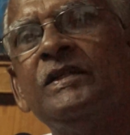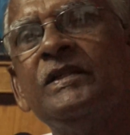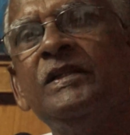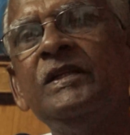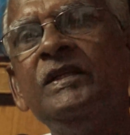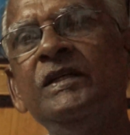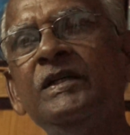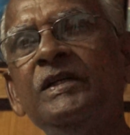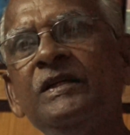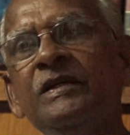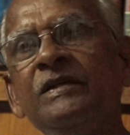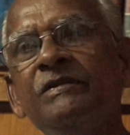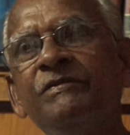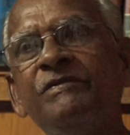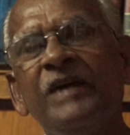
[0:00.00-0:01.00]
the
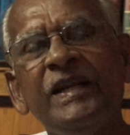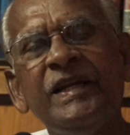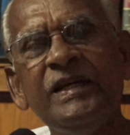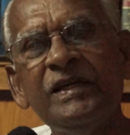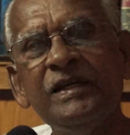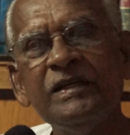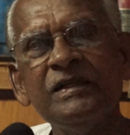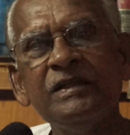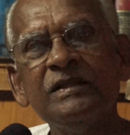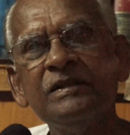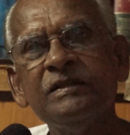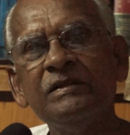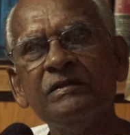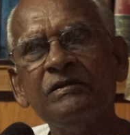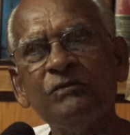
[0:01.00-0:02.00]
very
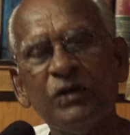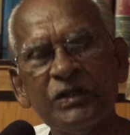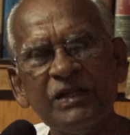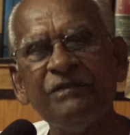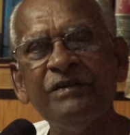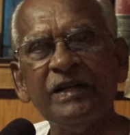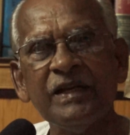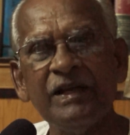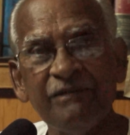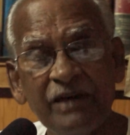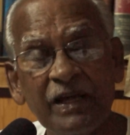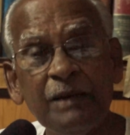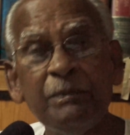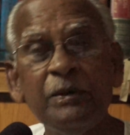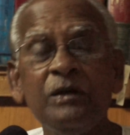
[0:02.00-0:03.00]
whatever
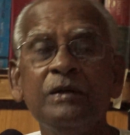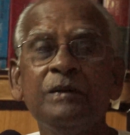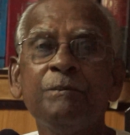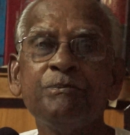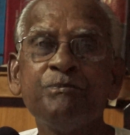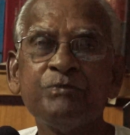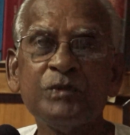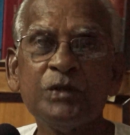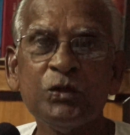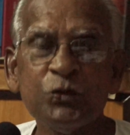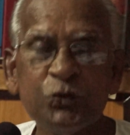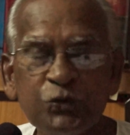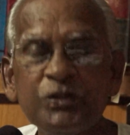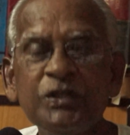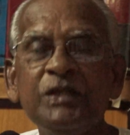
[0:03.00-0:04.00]
available
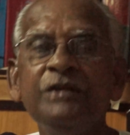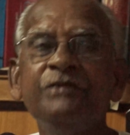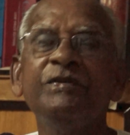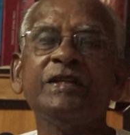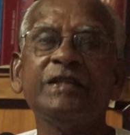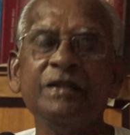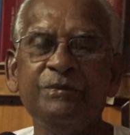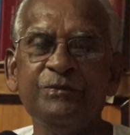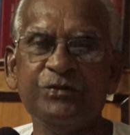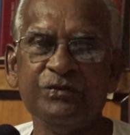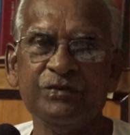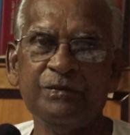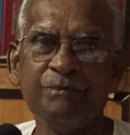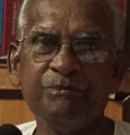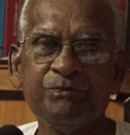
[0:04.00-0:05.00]
to the
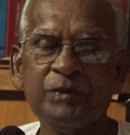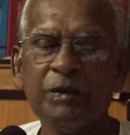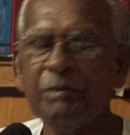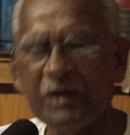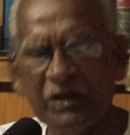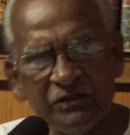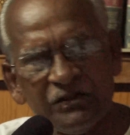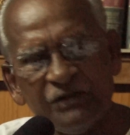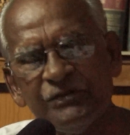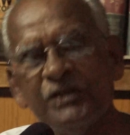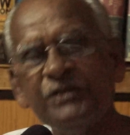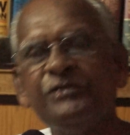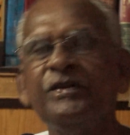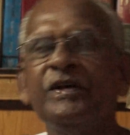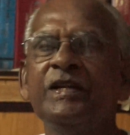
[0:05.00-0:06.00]
victims because of
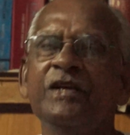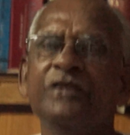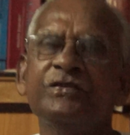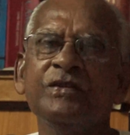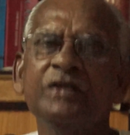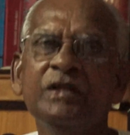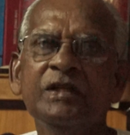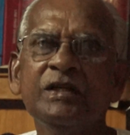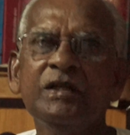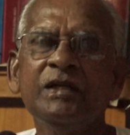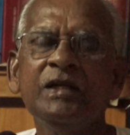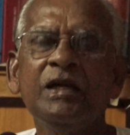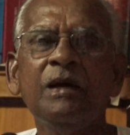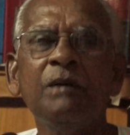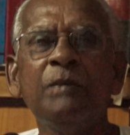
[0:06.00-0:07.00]
these various
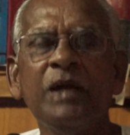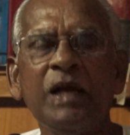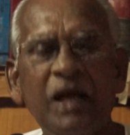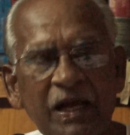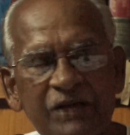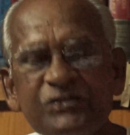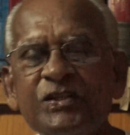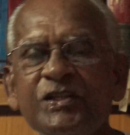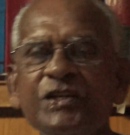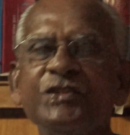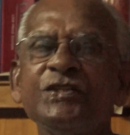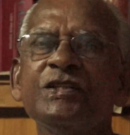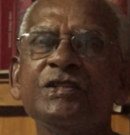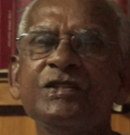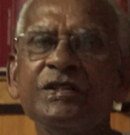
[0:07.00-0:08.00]

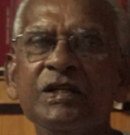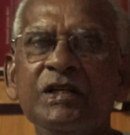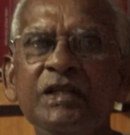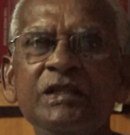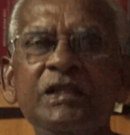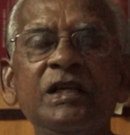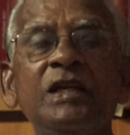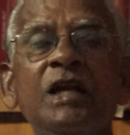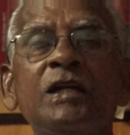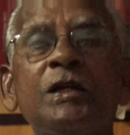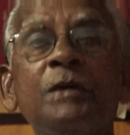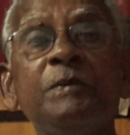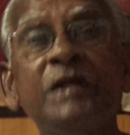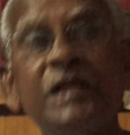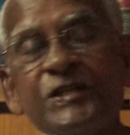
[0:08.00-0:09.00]
agitations, they are not
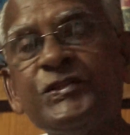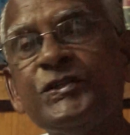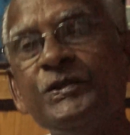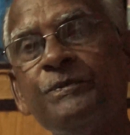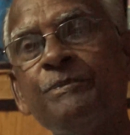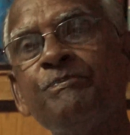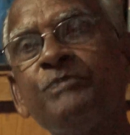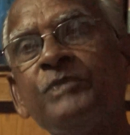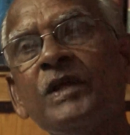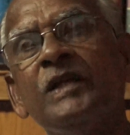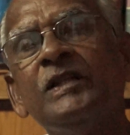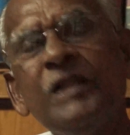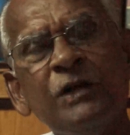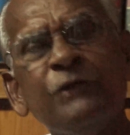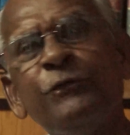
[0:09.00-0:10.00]
able to achieve.
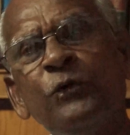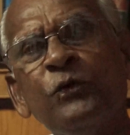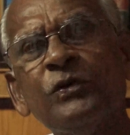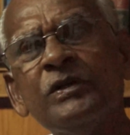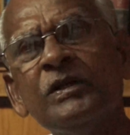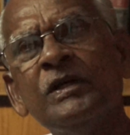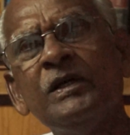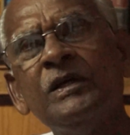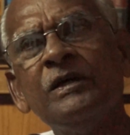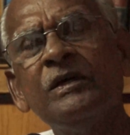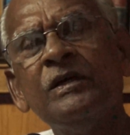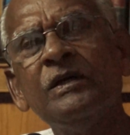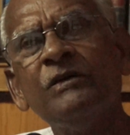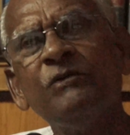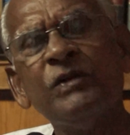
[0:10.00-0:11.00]
Therefore,
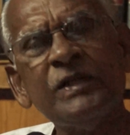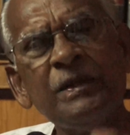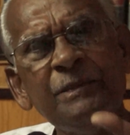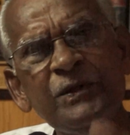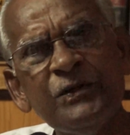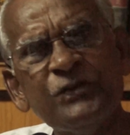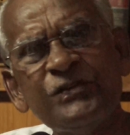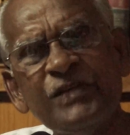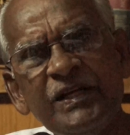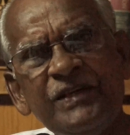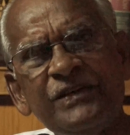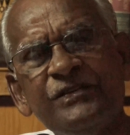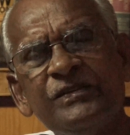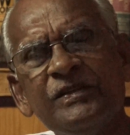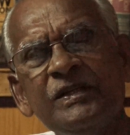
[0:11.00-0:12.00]
what I mean to say
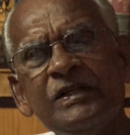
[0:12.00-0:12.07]
is,